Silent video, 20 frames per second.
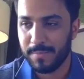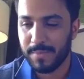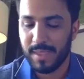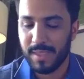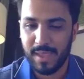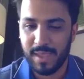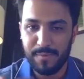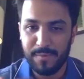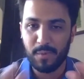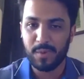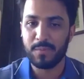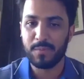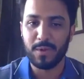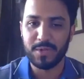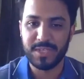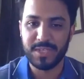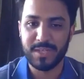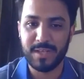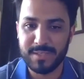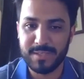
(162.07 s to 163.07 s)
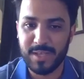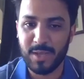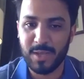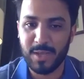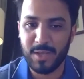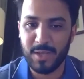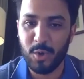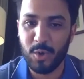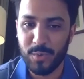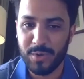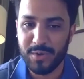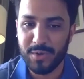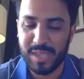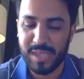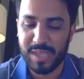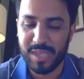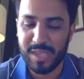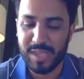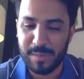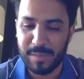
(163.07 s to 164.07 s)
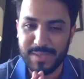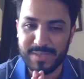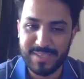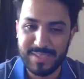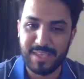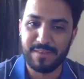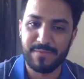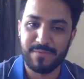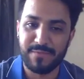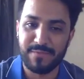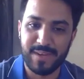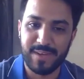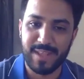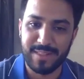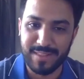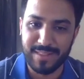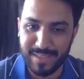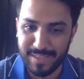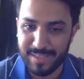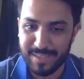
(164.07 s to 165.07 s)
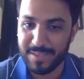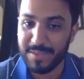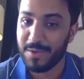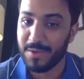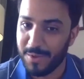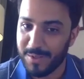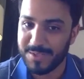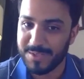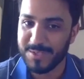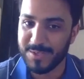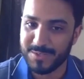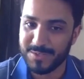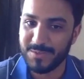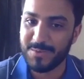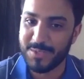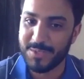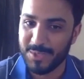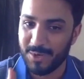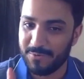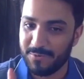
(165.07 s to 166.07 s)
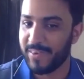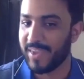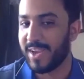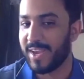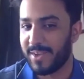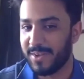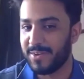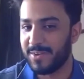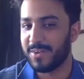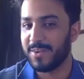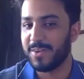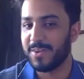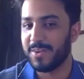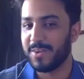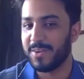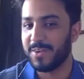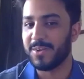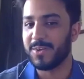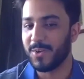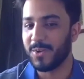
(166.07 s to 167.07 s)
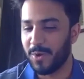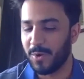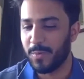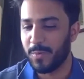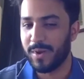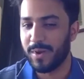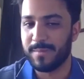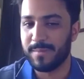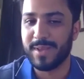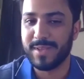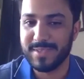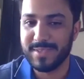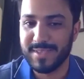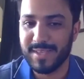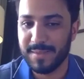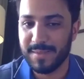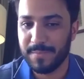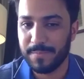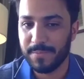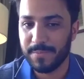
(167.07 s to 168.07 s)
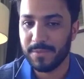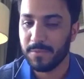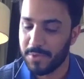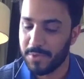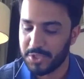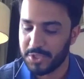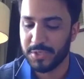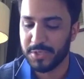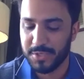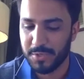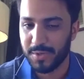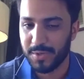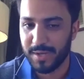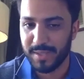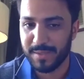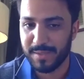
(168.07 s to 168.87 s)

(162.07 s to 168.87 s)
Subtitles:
everyone watching us, I hope you're keeping safe and healthy also. So we should not forget to not wear a mask. We should totally.